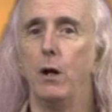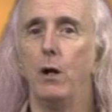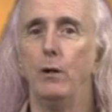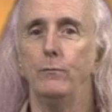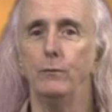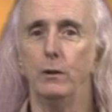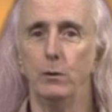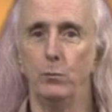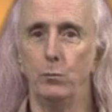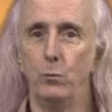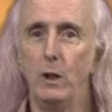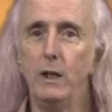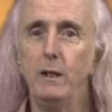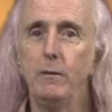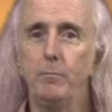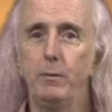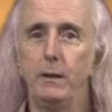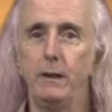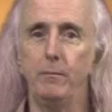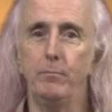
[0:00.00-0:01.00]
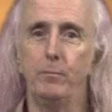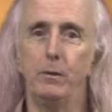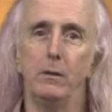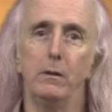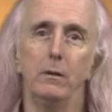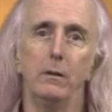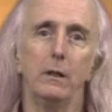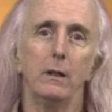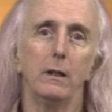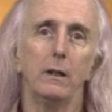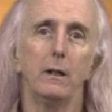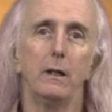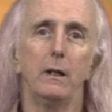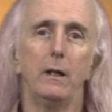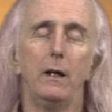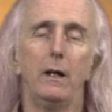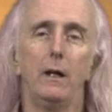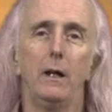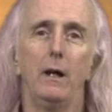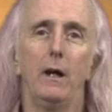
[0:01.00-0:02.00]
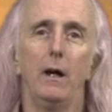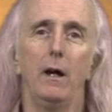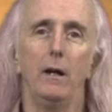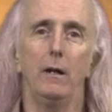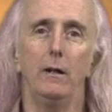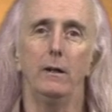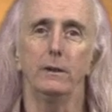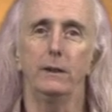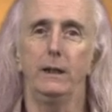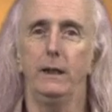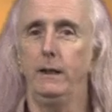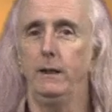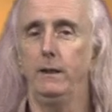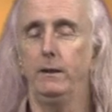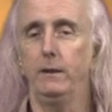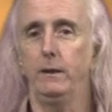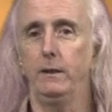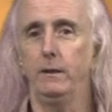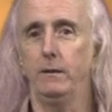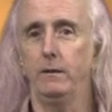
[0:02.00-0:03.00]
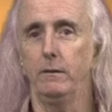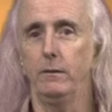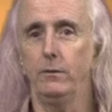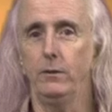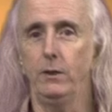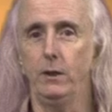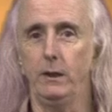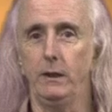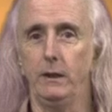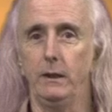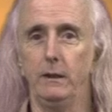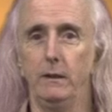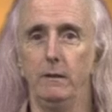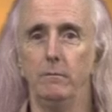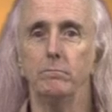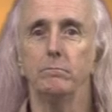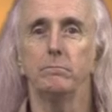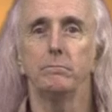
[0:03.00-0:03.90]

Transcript: of awake people are gaining the